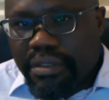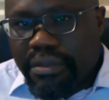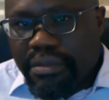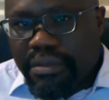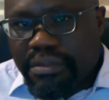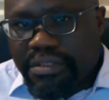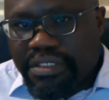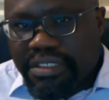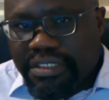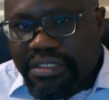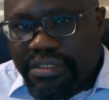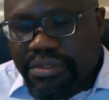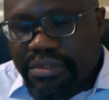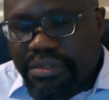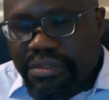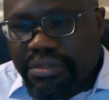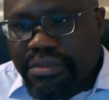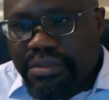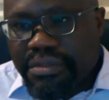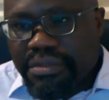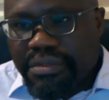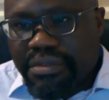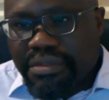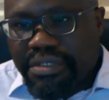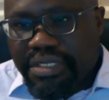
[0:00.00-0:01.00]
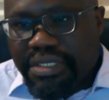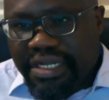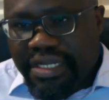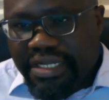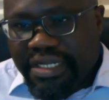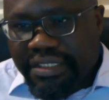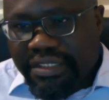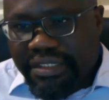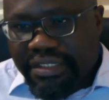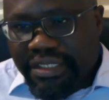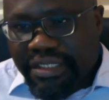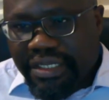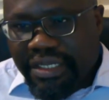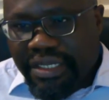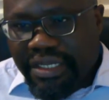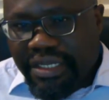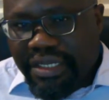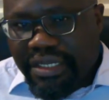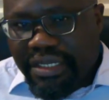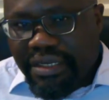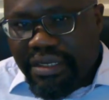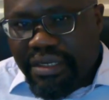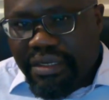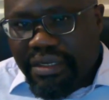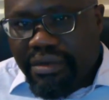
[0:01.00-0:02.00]
closest to you has
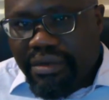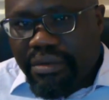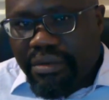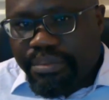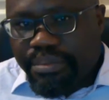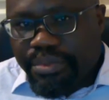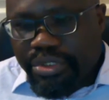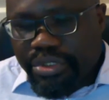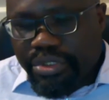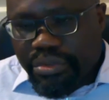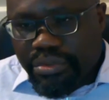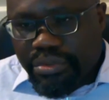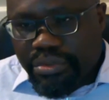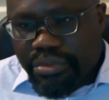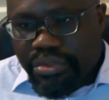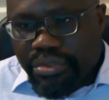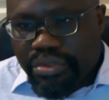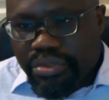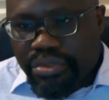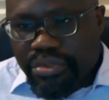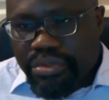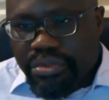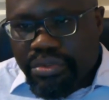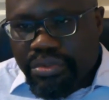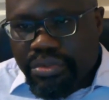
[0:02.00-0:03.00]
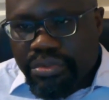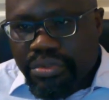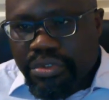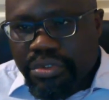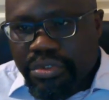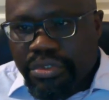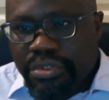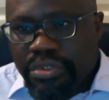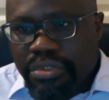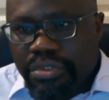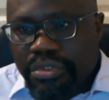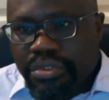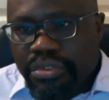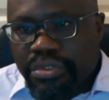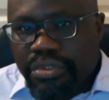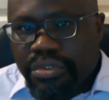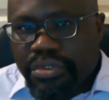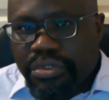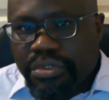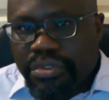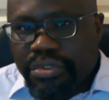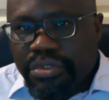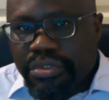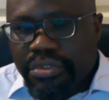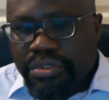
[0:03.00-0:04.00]
option to
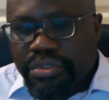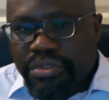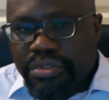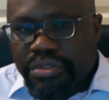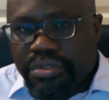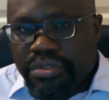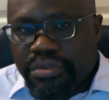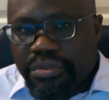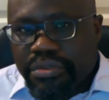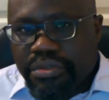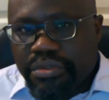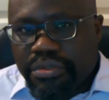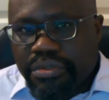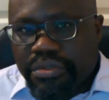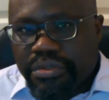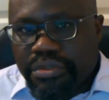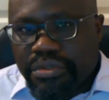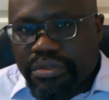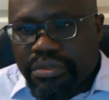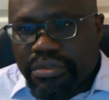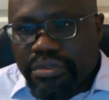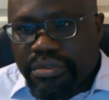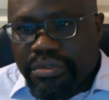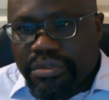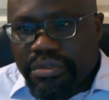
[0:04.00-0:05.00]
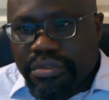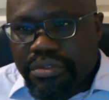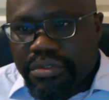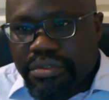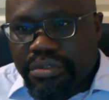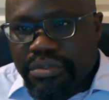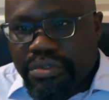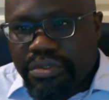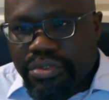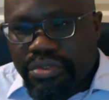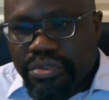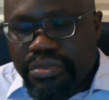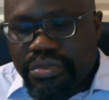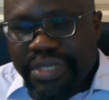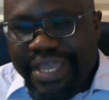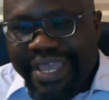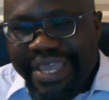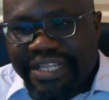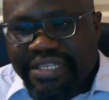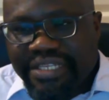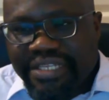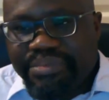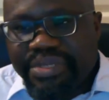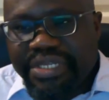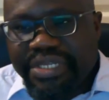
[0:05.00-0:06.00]
do
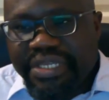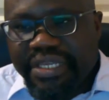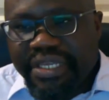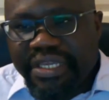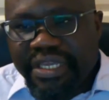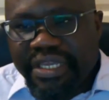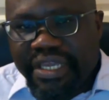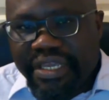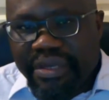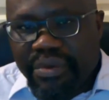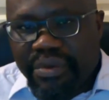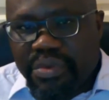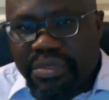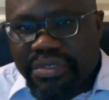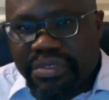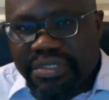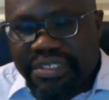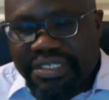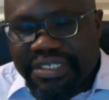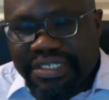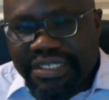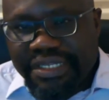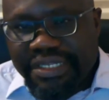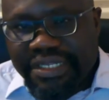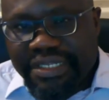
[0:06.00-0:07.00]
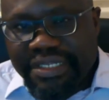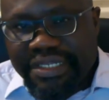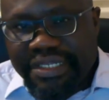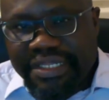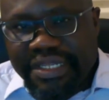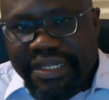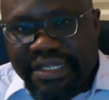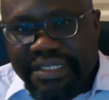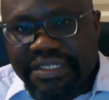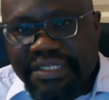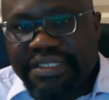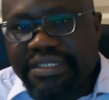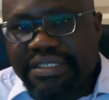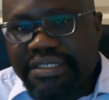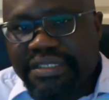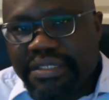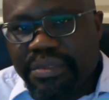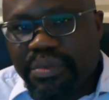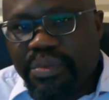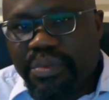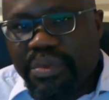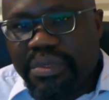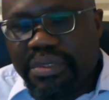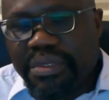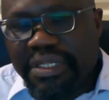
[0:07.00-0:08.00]
HbA1c, that is the
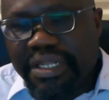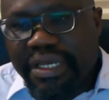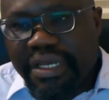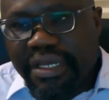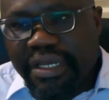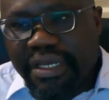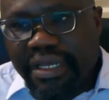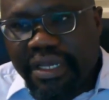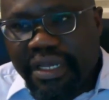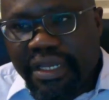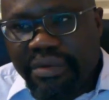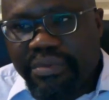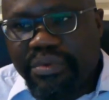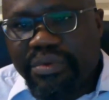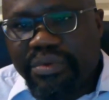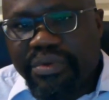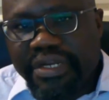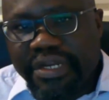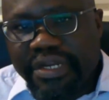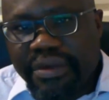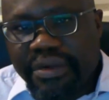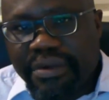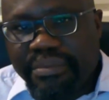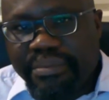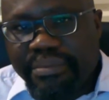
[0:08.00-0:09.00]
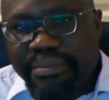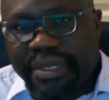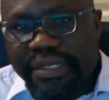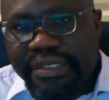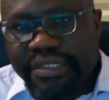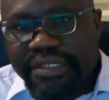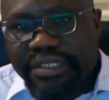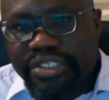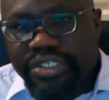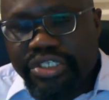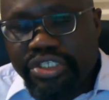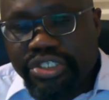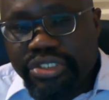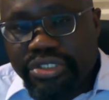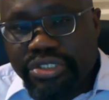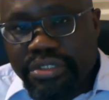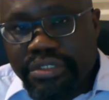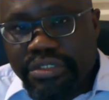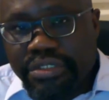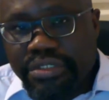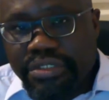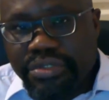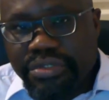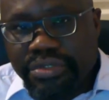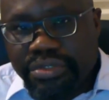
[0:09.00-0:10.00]
one that I would recommend
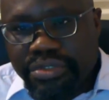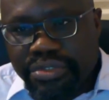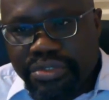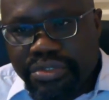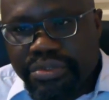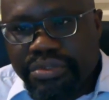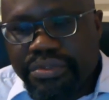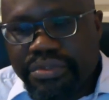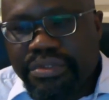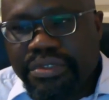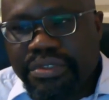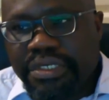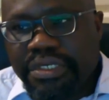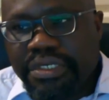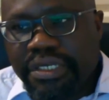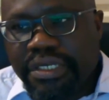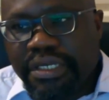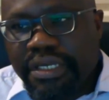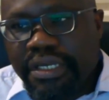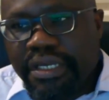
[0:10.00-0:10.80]
you do.